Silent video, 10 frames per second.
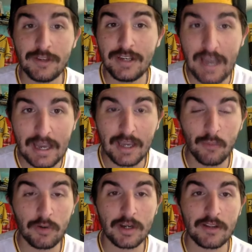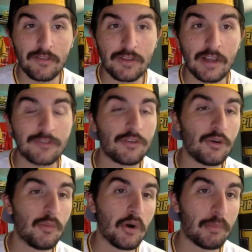today, and we're going to discuss
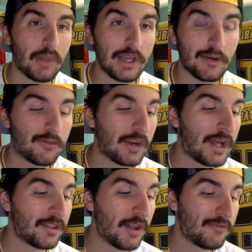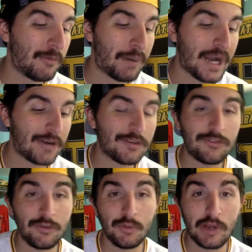two more players that I'd love the Pirates
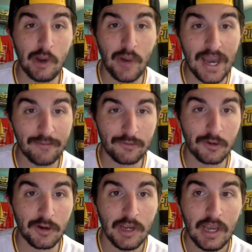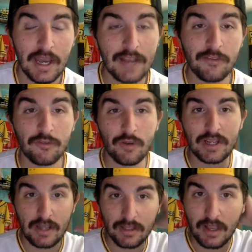to go after as the
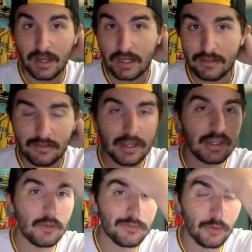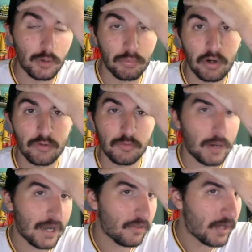trade deadline continues to approach
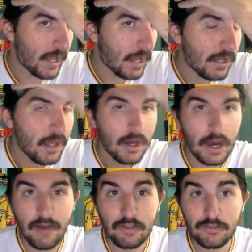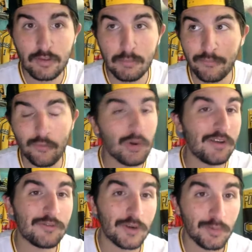by the day. Obviously, before
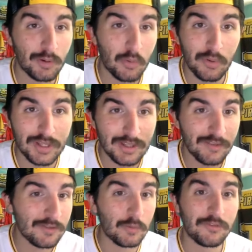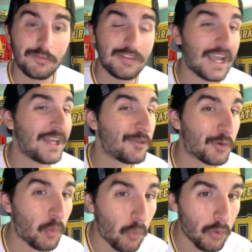I started recording this, there was some
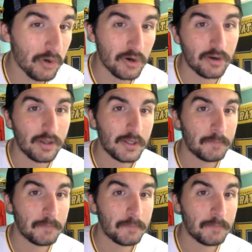Taylor Ward